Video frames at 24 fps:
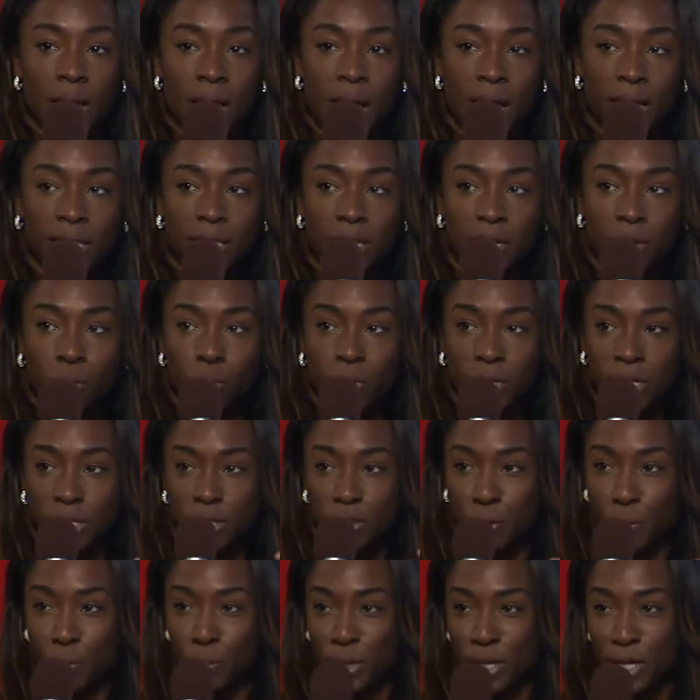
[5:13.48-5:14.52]
I think we need
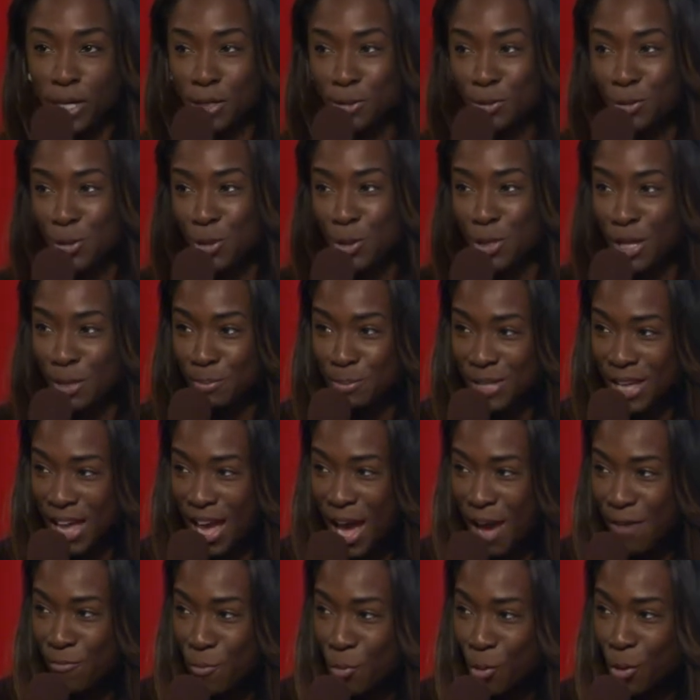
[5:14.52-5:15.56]
to appeal to them to
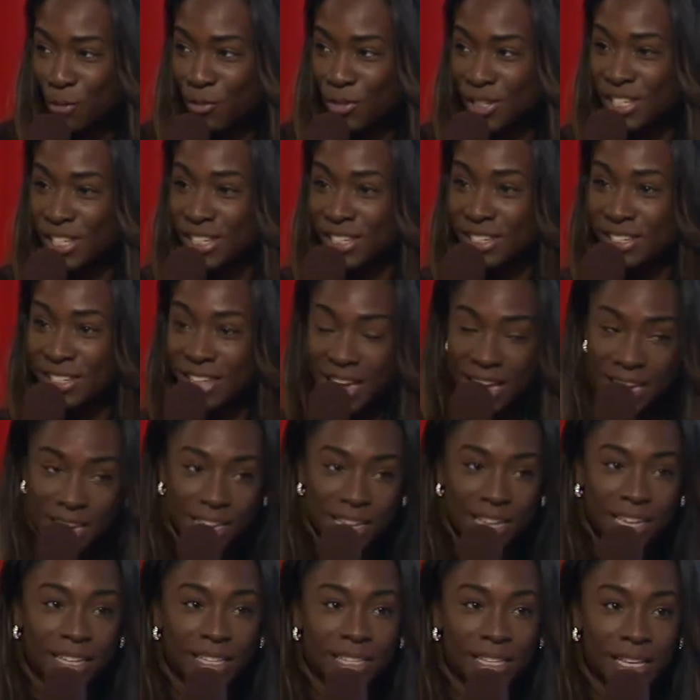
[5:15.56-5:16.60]
have more of a
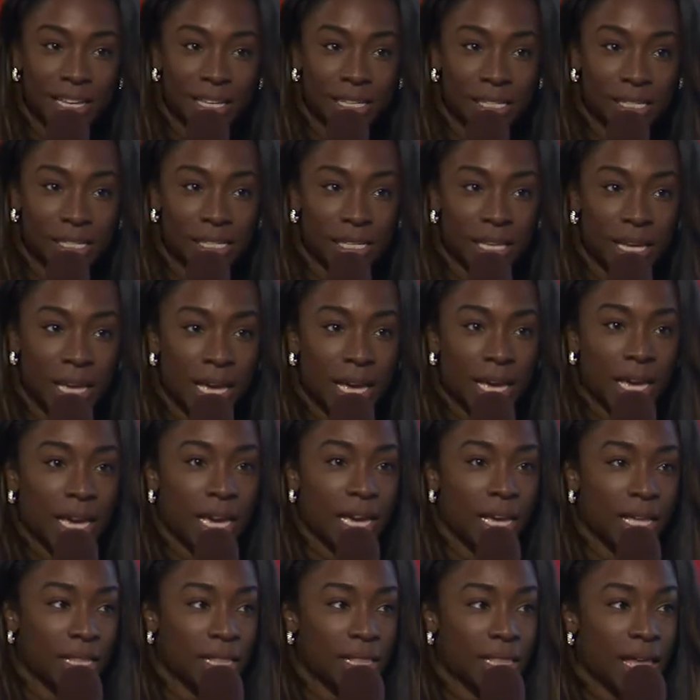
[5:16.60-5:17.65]
stake in this,
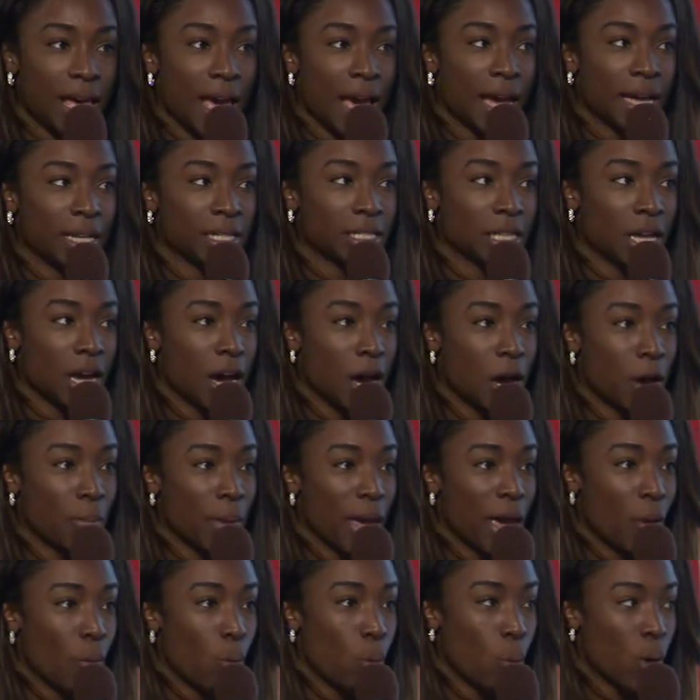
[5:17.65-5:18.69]
in that
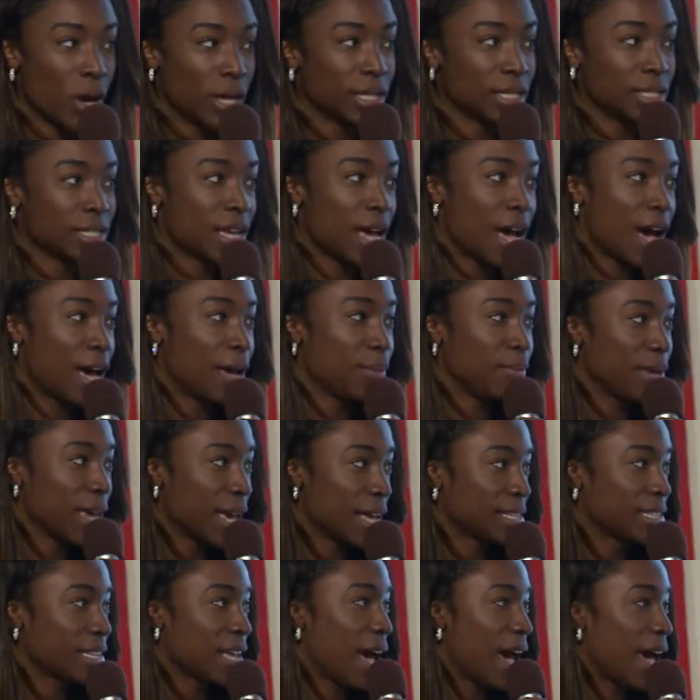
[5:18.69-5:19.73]
at one time,
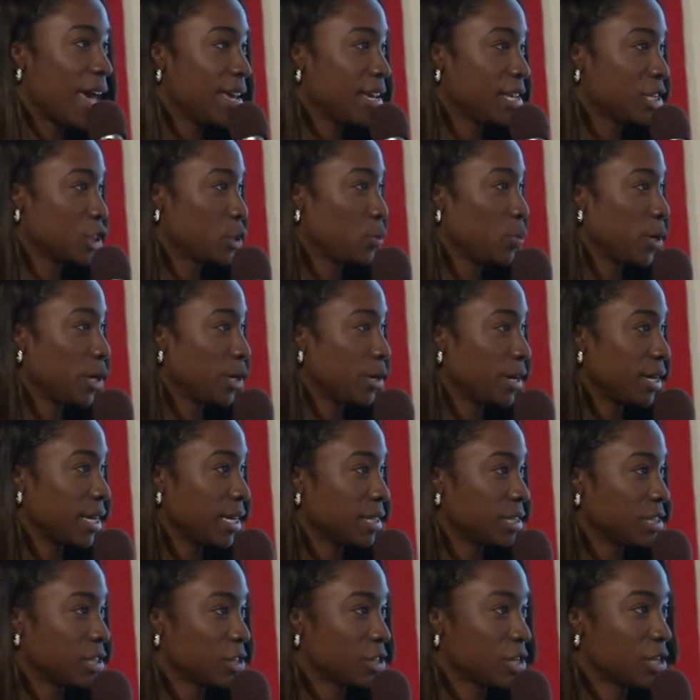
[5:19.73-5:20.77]
yes, I
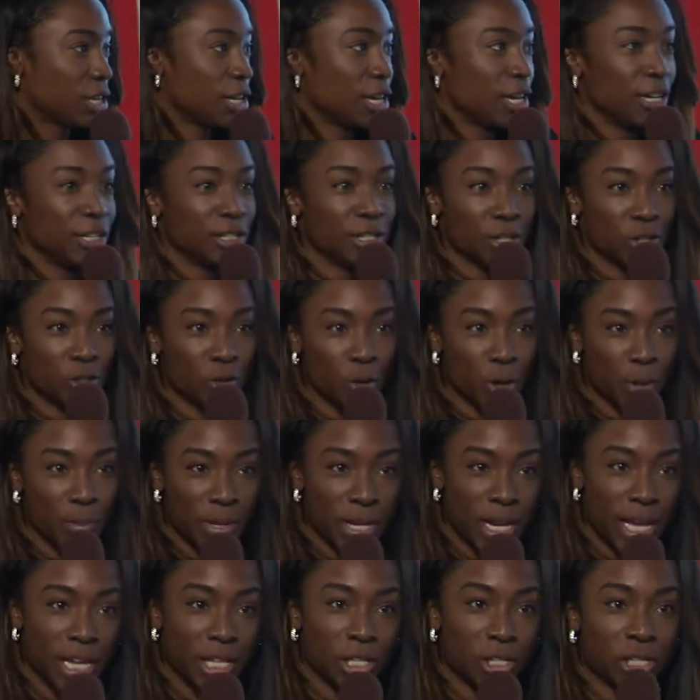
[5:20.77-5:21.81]
experienced
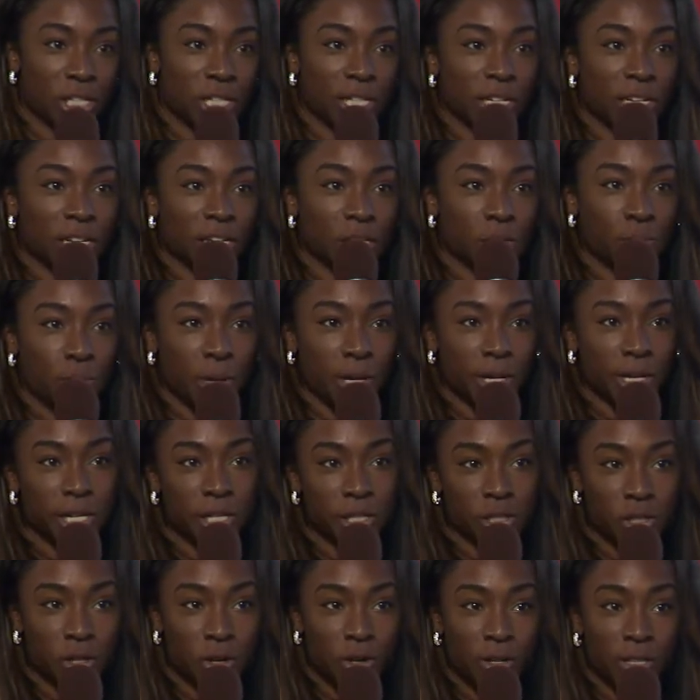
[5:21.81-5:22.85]
discrimination and
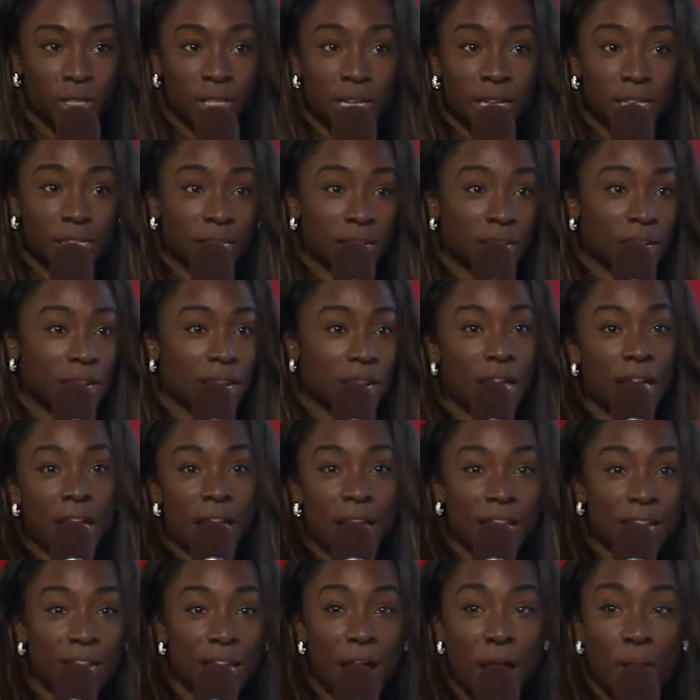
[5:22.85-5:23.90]
experienced certain things,
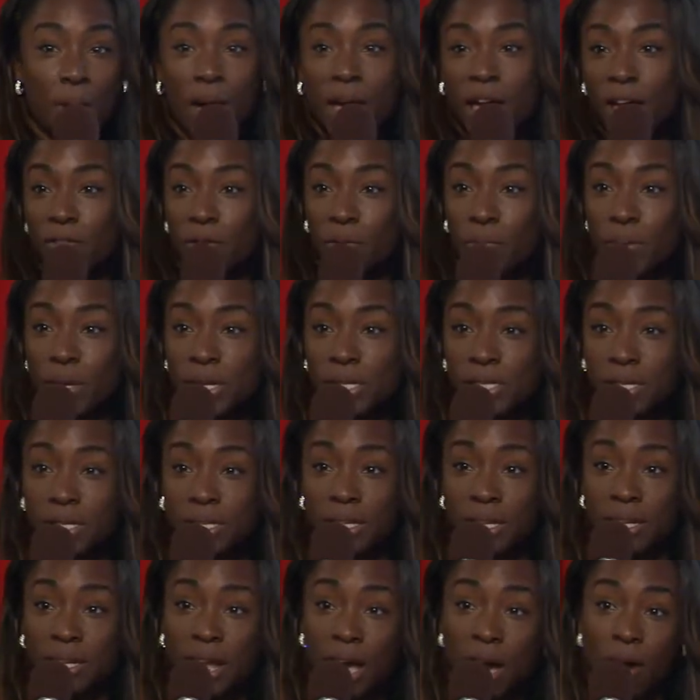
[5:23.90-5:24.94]
and now I have a
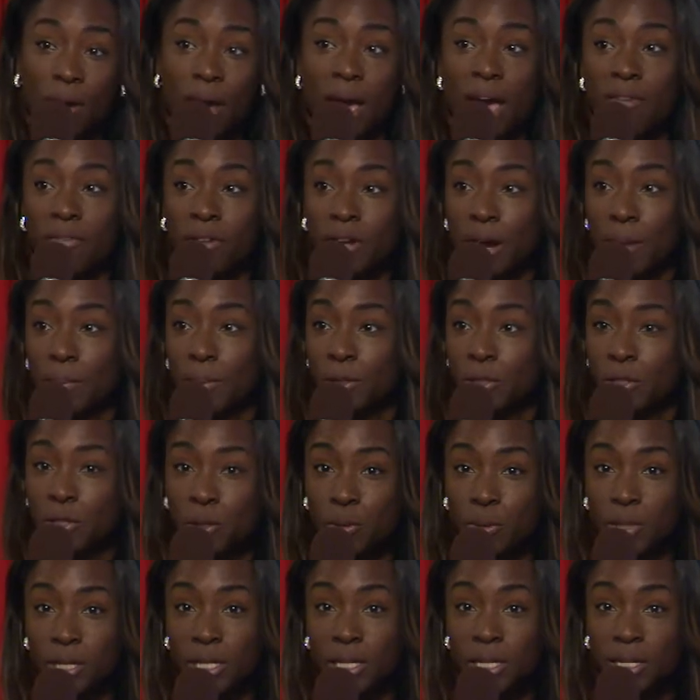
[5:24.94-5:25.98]
business, and now I have an
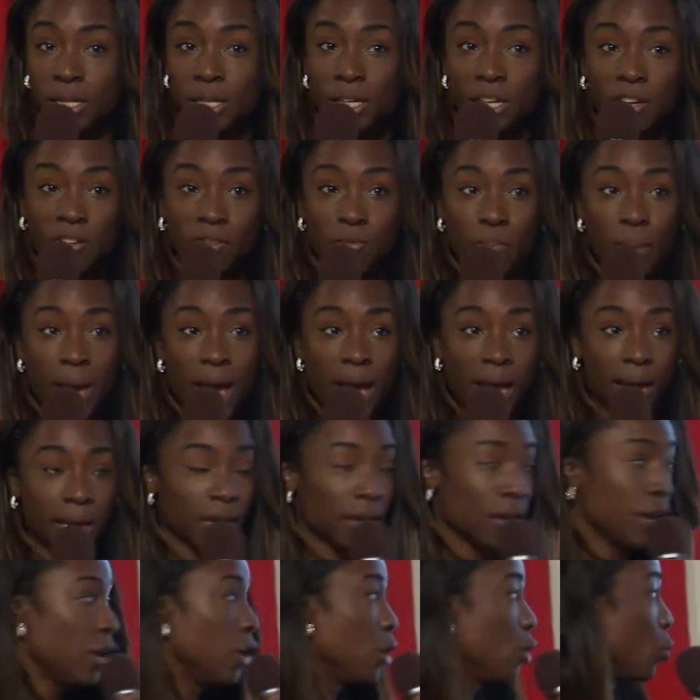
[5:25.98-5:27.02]
opportunity to give
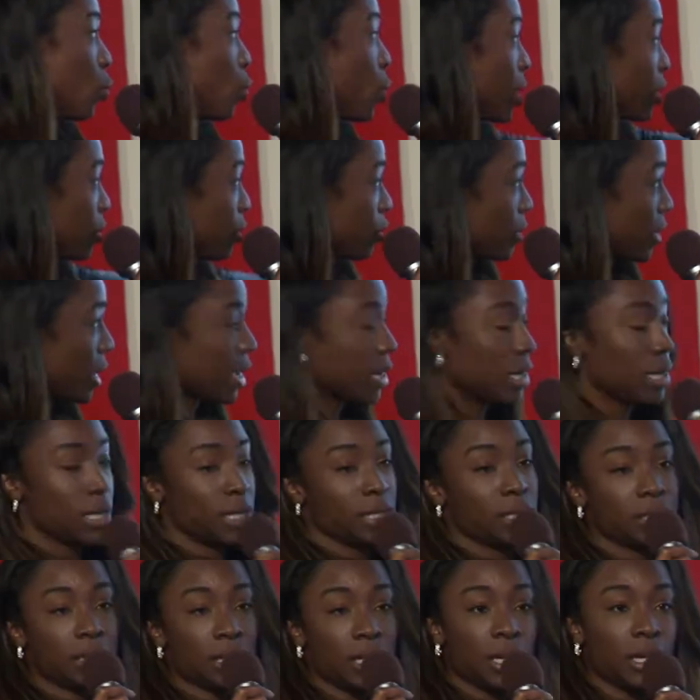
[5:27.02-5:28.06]
back, whether that
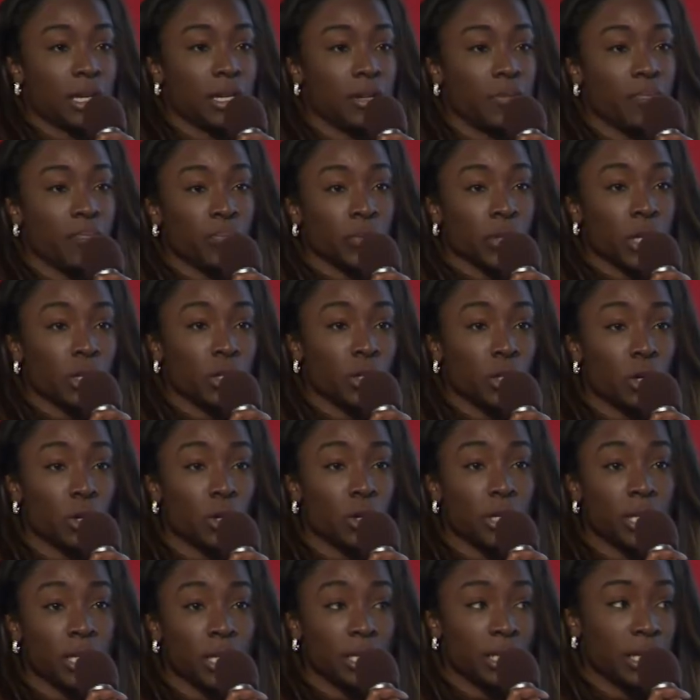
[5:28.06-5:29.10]
is in
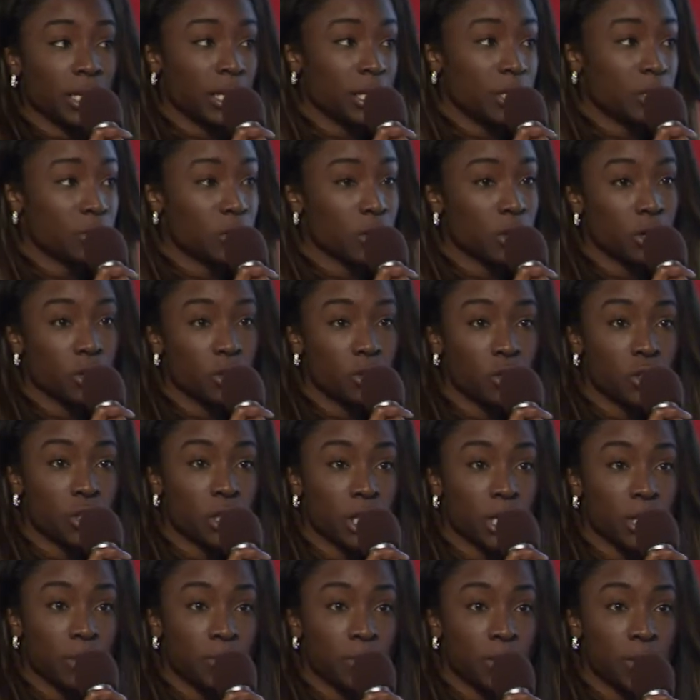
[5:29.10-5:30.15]
learning
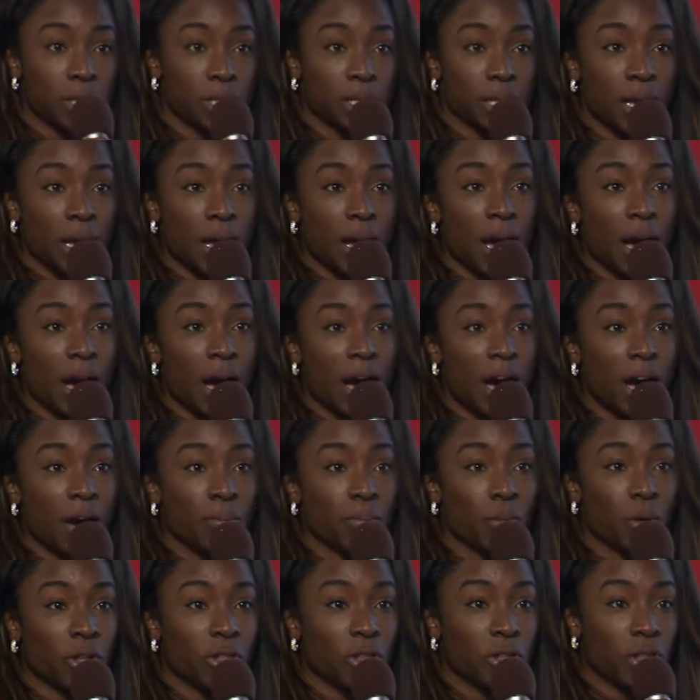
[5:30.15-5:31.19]
internships,
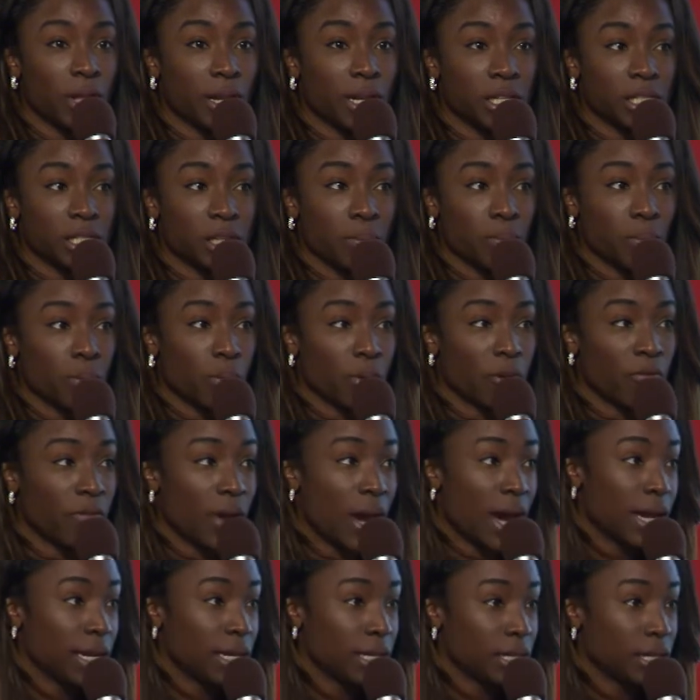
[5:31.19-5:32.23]
whether that is in
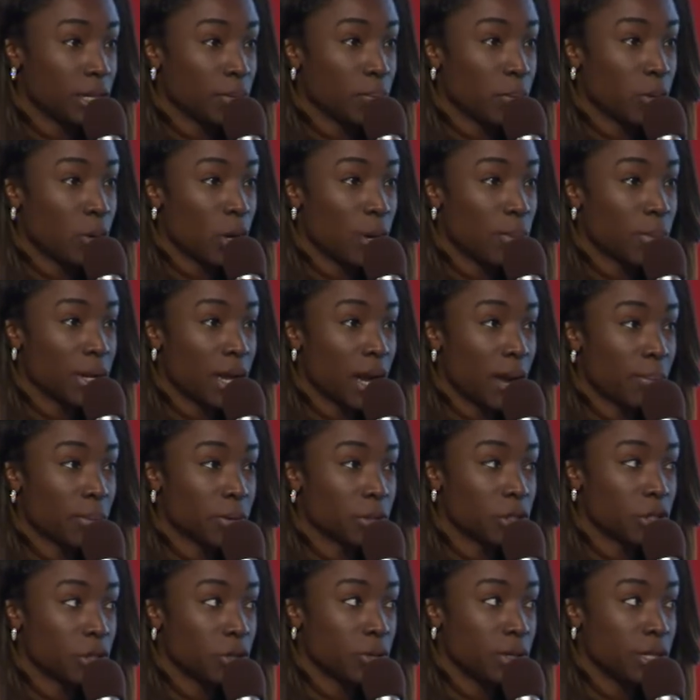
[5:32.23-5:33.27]
providing employment
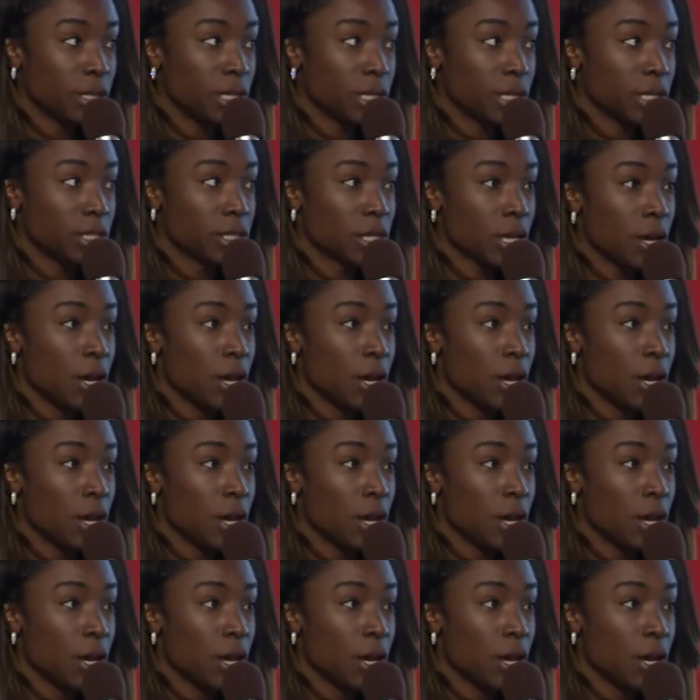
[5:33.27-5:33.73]
opportunities.